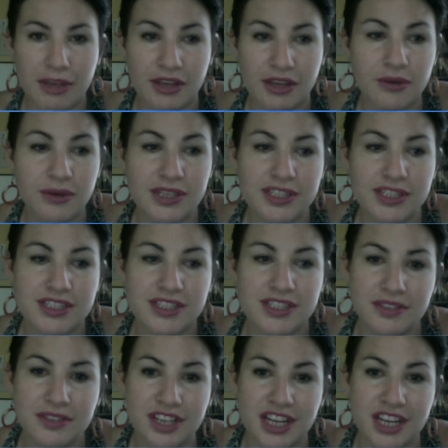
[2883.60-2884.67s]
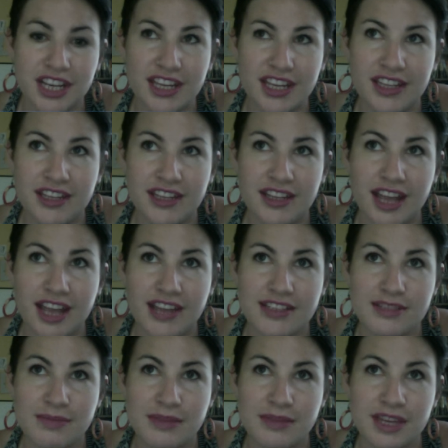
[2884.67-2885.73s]
Quicksilver in
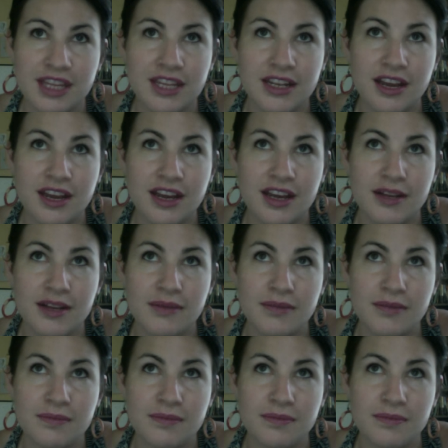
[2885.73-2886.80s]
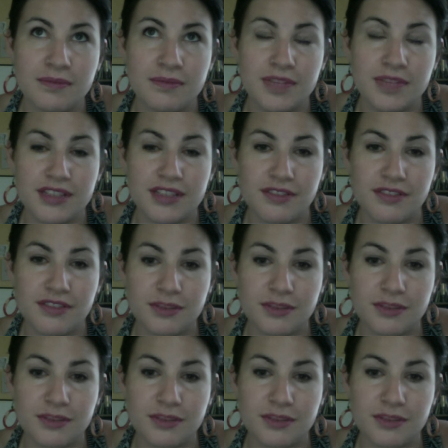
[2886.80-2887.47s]
X-Men Days of Future